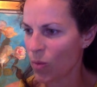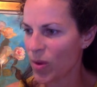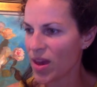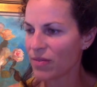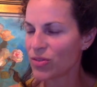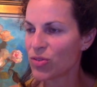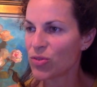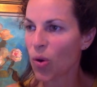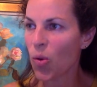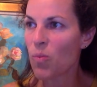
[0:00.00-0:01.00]
we have
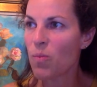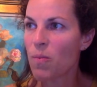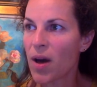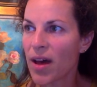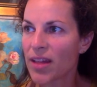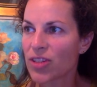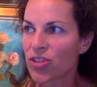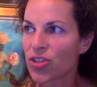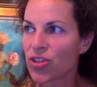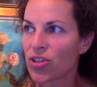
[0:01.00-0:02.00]
so
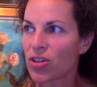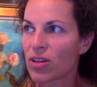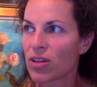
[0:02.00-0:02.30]
much